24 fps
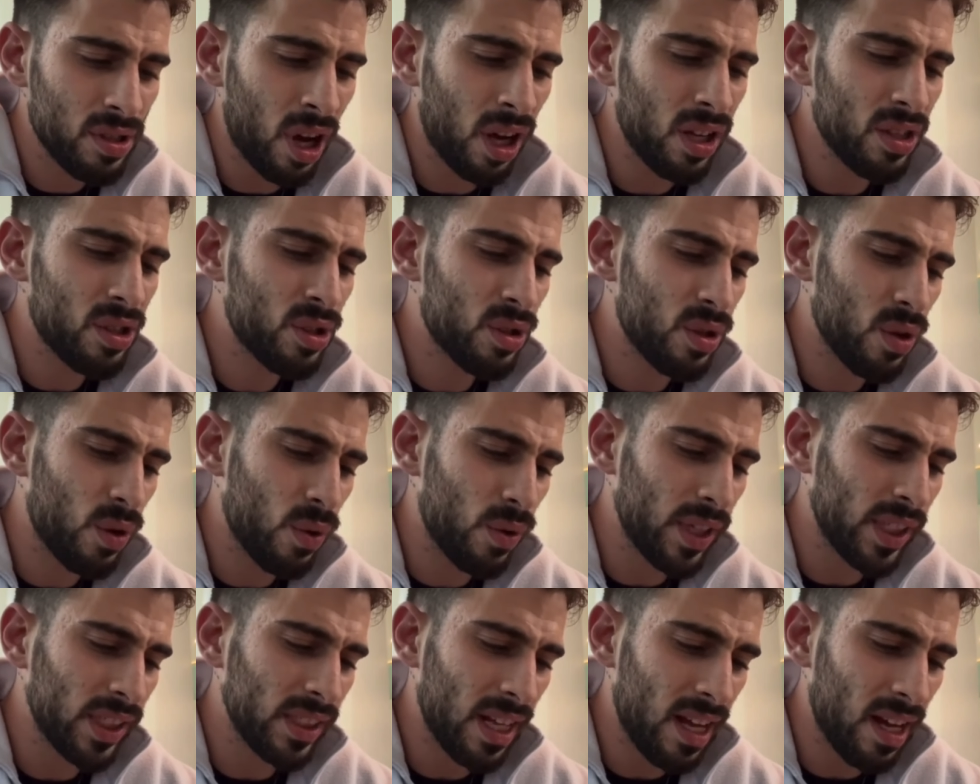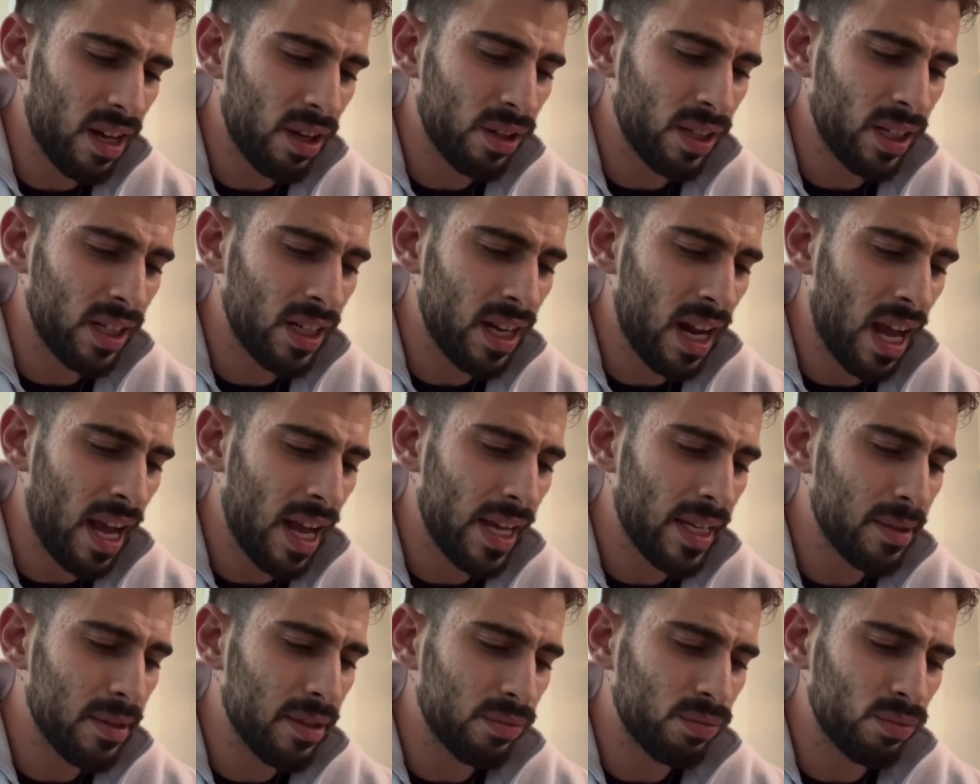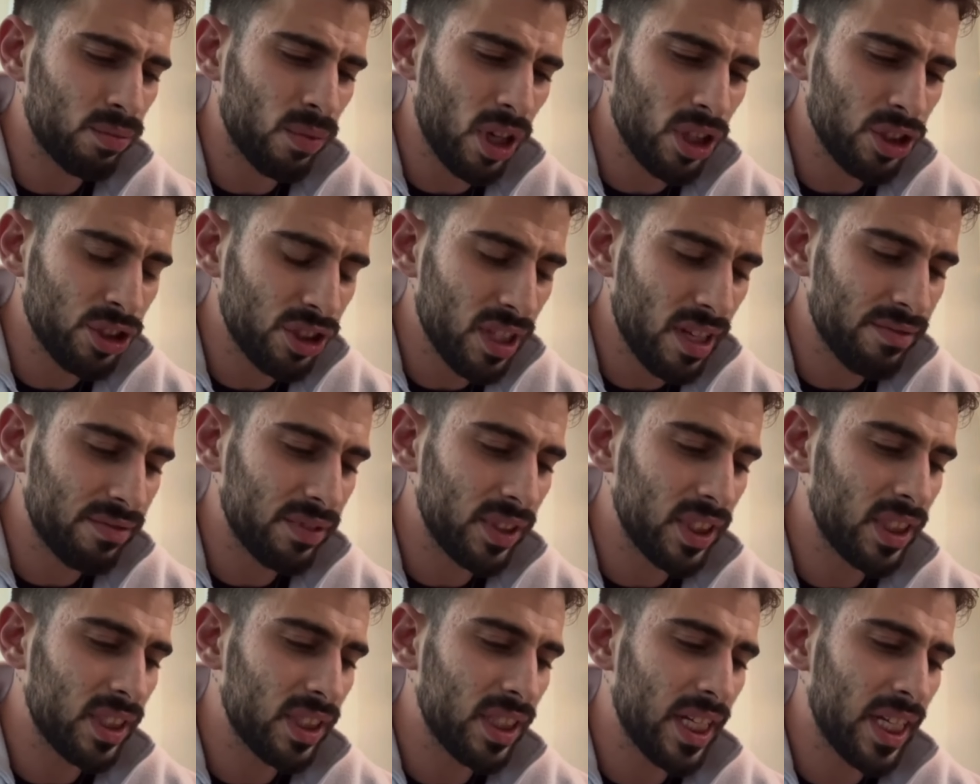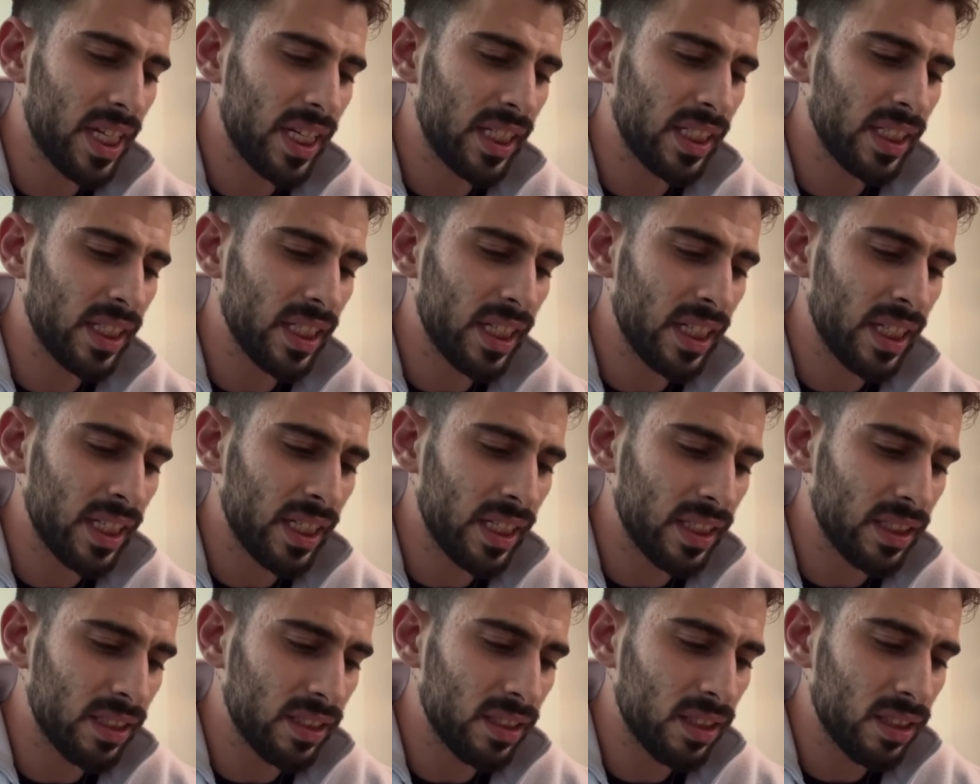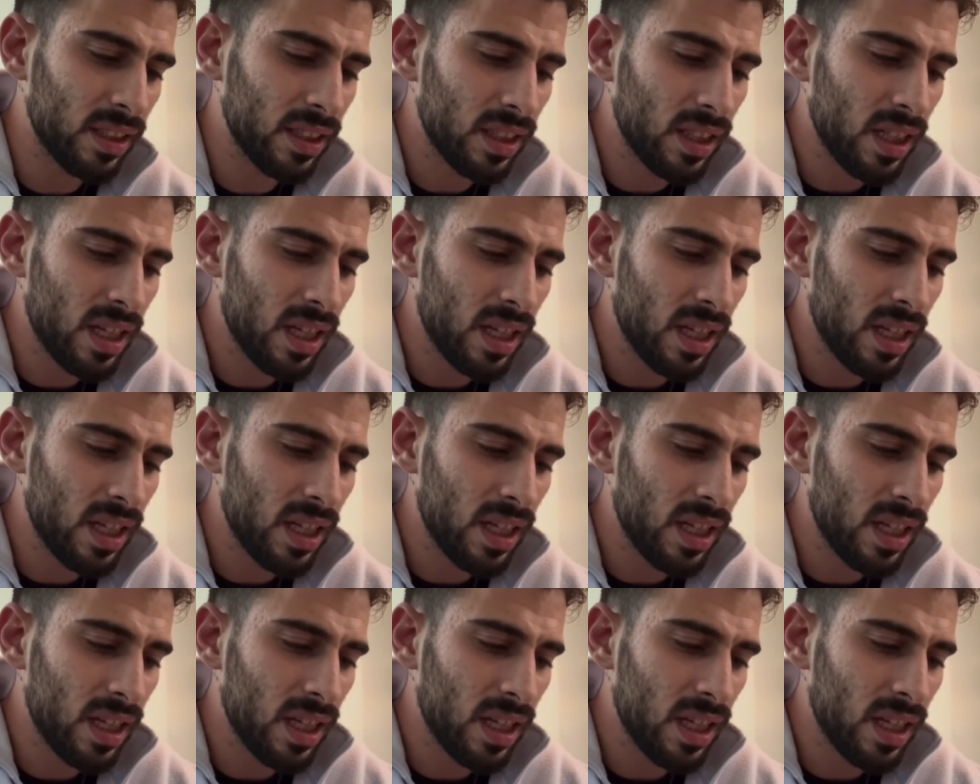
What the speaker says: not slowing down, and I rushed everything, and